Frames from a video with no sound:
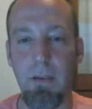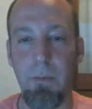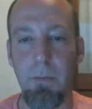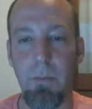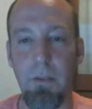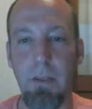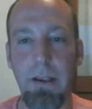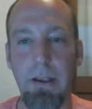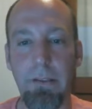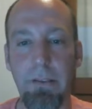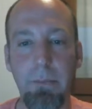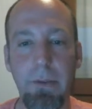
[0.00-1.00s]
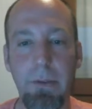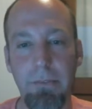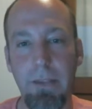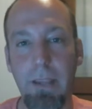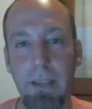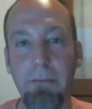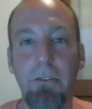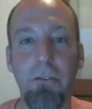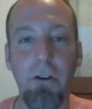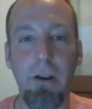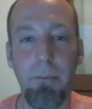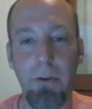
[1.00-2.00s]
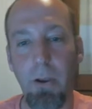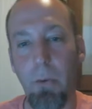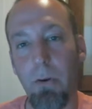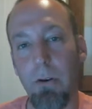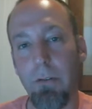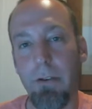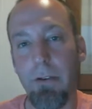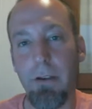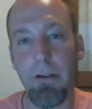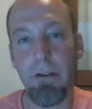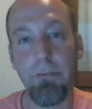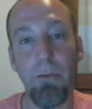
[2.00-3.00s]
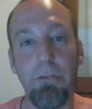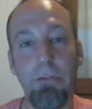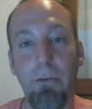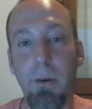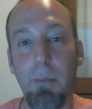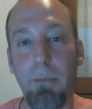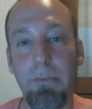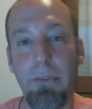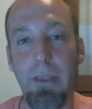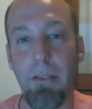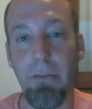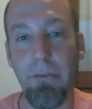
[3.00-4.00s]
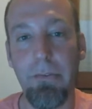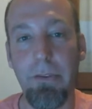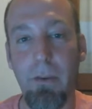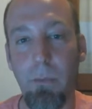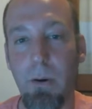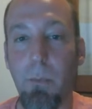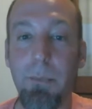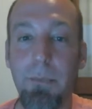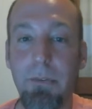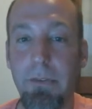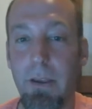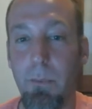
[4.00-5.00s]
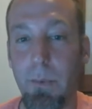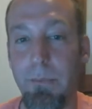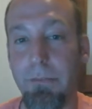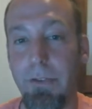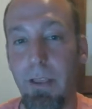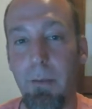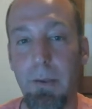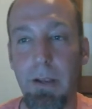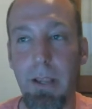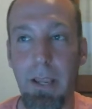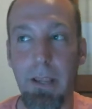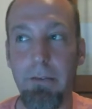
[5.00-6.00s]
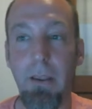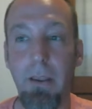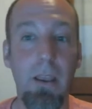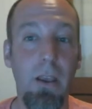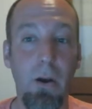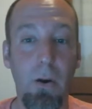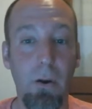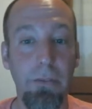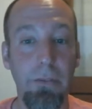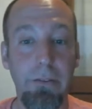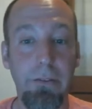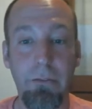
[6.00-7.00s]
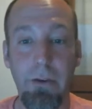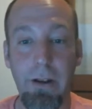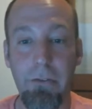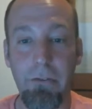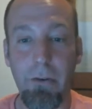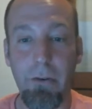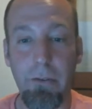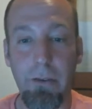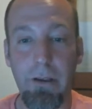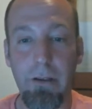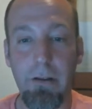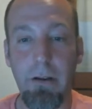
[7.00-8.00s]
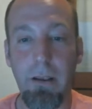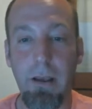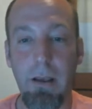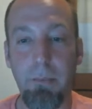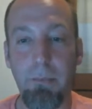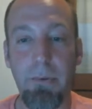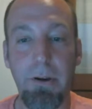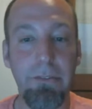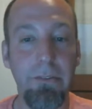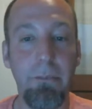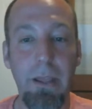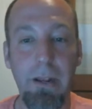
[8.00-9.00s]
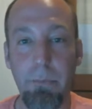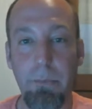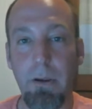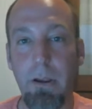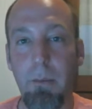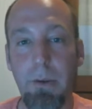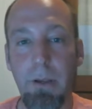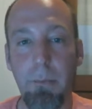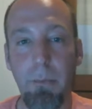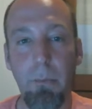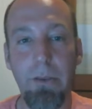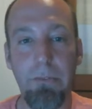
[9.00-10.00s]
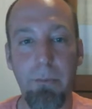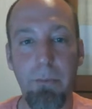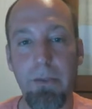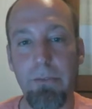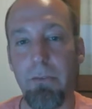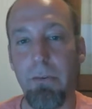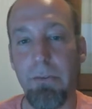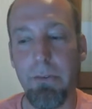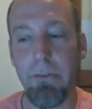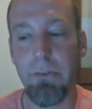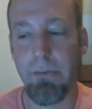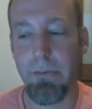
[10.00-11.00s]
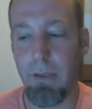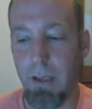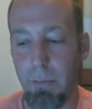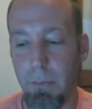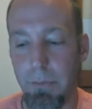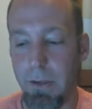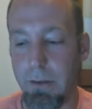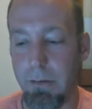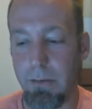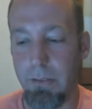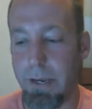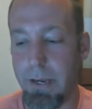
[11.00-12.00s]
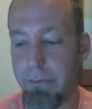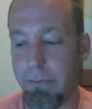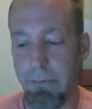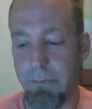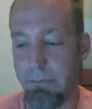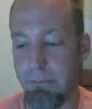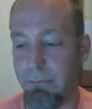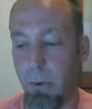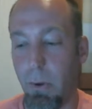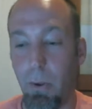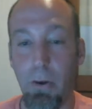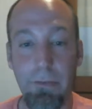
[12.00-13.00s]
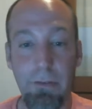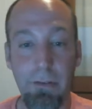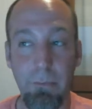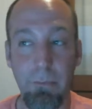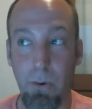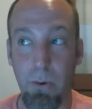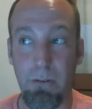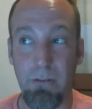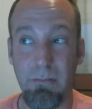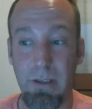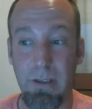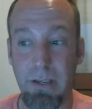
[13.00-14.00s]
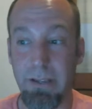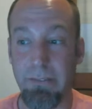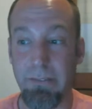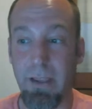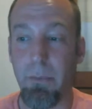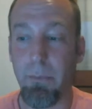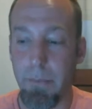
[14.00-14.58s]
Well, hi guys, my name is Dave Kutcher. I'm the co-owner of Confluent Forms LLC. We're a web design, web development, and online strategy, online presence management company up in Western Massachusetts. We've got clients all over the world, I guess now.